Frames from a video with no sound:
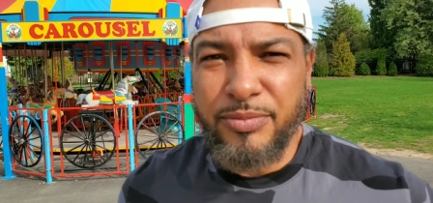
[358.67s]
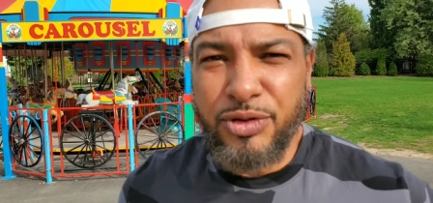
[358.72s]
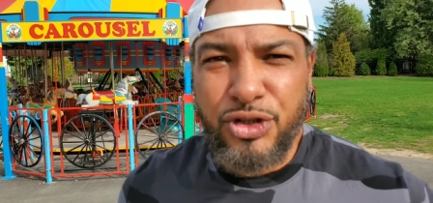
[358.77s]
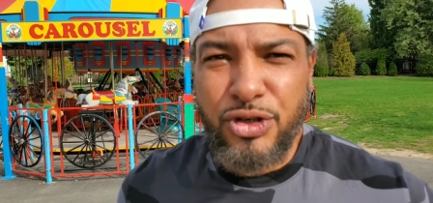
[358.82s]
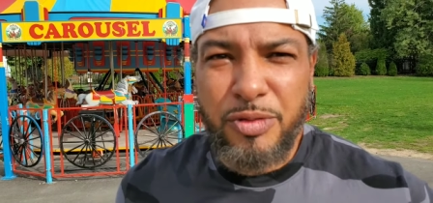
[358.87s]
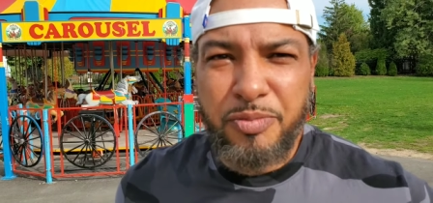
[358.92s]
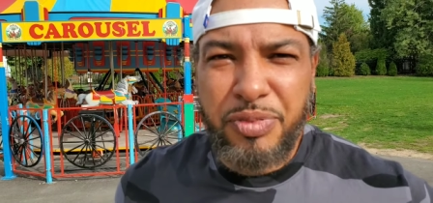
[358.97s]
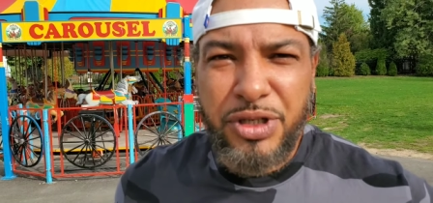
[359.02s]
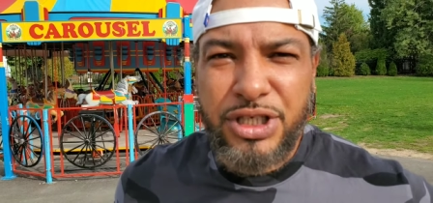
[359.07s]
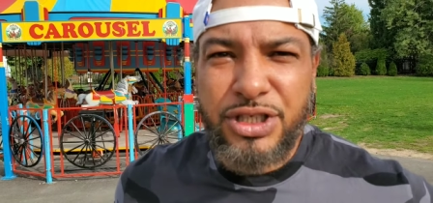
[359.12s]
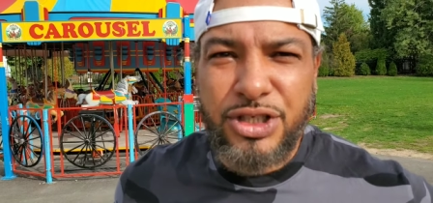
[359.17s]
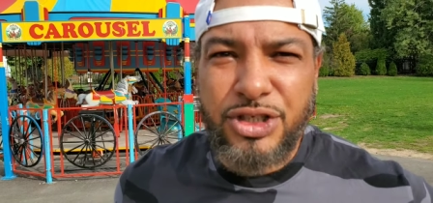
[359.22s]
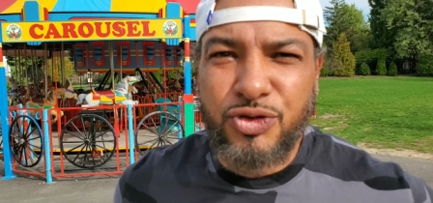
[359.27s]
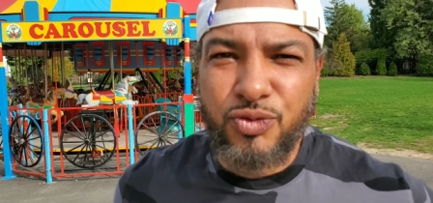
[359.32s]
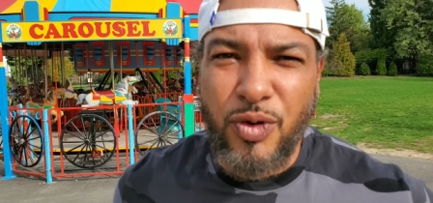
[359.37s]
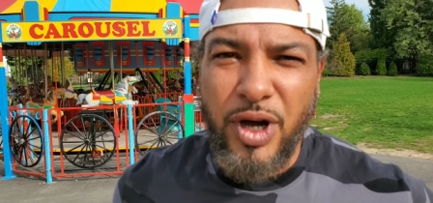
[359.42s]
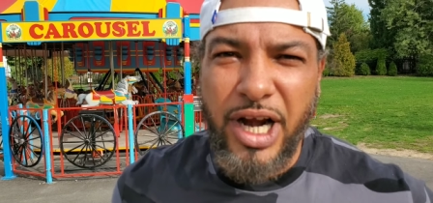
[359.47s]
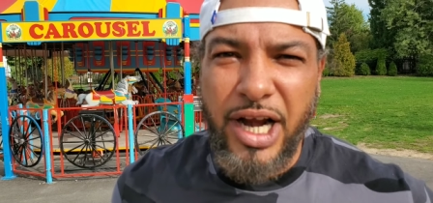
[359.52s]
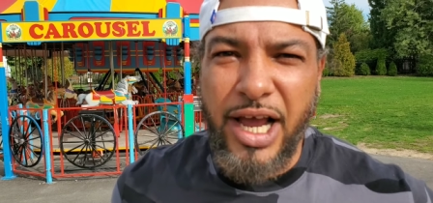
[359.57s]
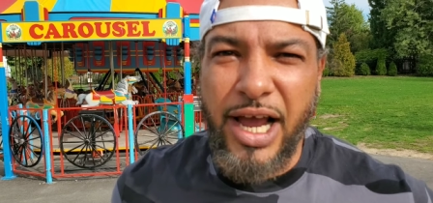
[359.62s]
I'm sure
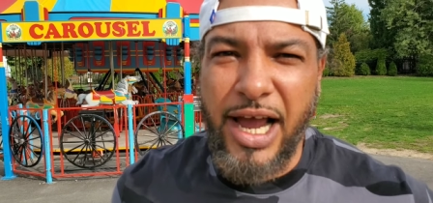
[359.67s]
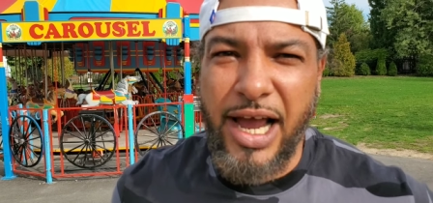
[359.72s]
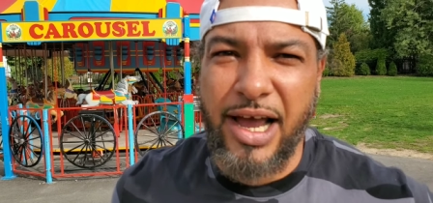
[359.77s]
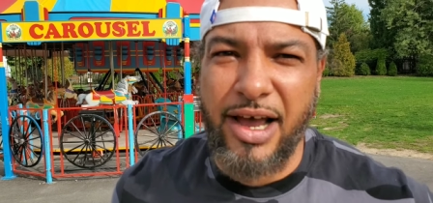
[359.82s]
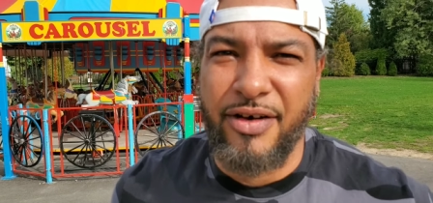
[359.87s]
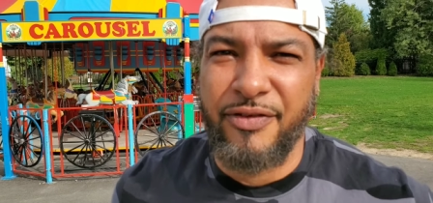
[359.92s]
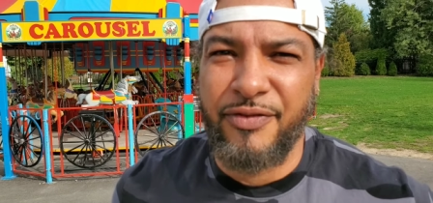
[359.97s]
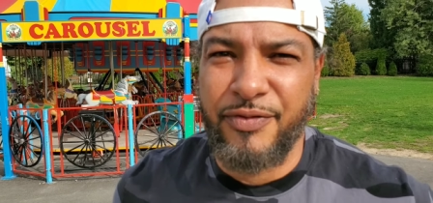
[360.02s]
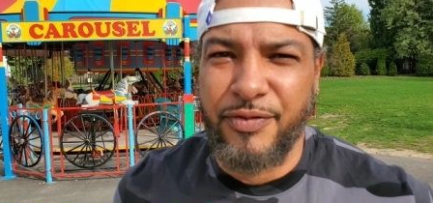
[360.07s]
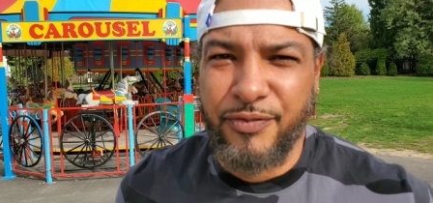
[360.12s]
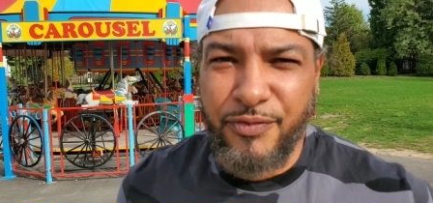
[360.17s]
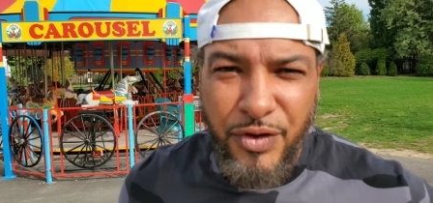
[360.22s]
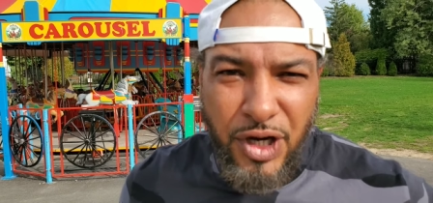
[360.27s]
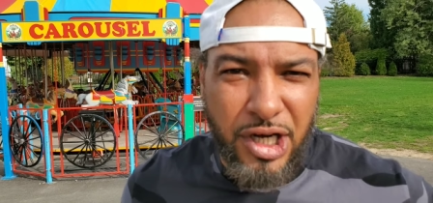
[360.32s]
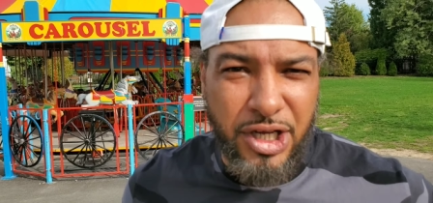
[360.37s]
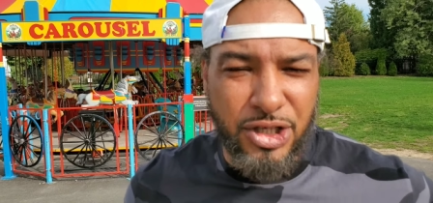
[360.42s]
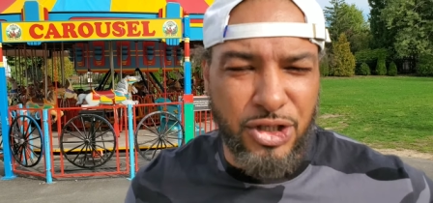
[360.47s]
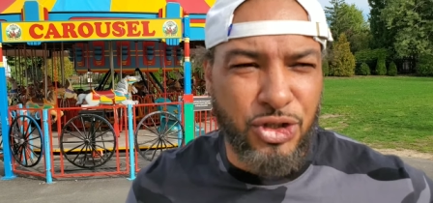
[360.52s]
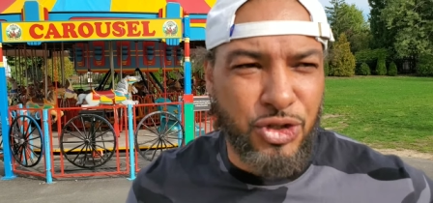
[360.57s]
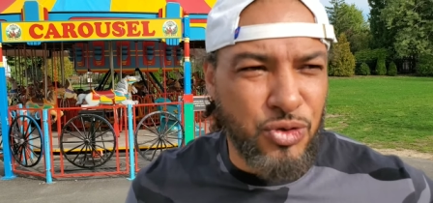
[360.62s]
bitches want to have
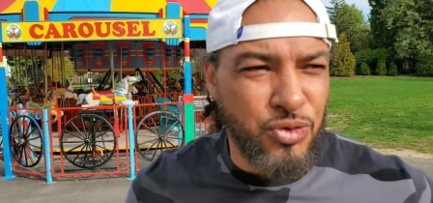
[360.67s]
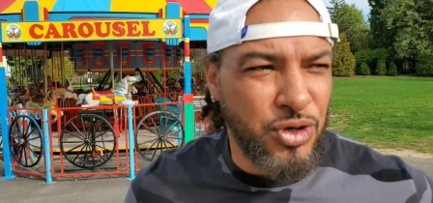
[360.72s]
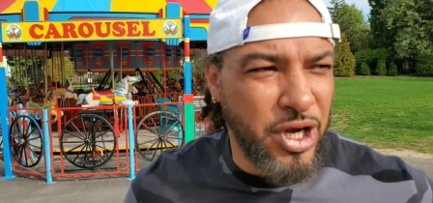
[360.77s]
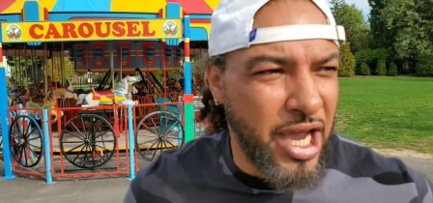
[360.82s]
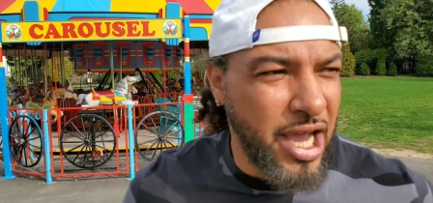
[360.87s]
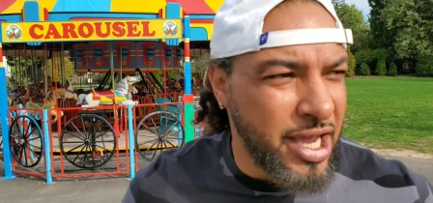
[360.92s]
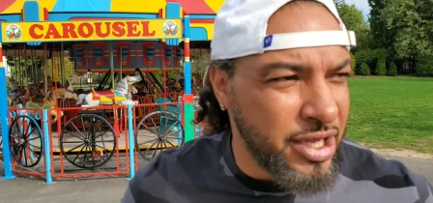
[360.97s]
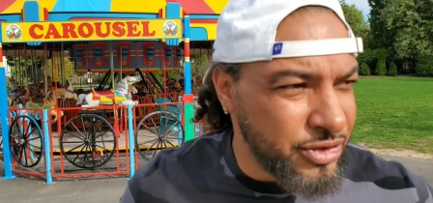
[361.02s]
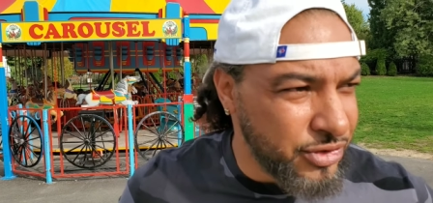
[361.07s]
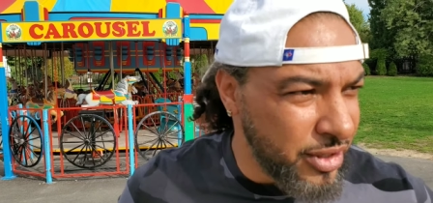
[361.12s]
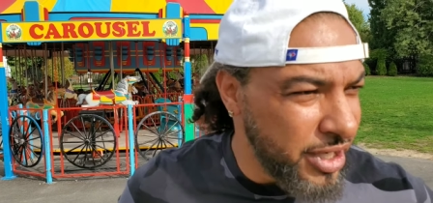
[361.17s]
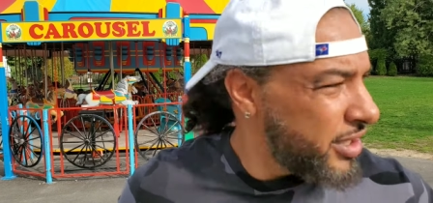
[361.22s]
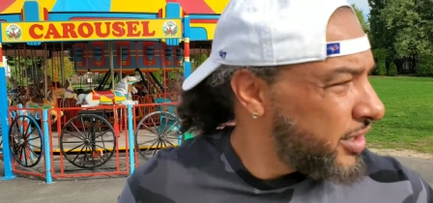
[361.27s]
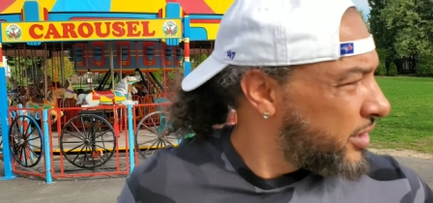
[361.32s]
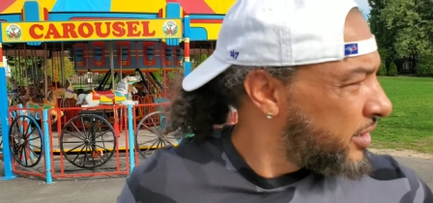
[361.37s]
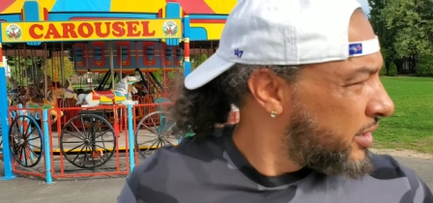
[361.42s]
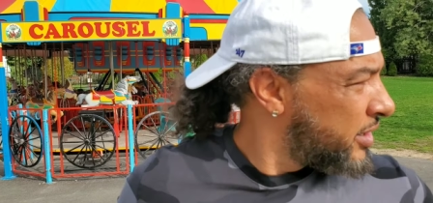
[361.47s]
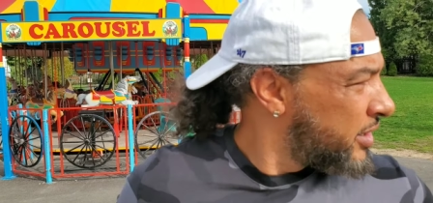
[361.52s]
fucking two guys, right?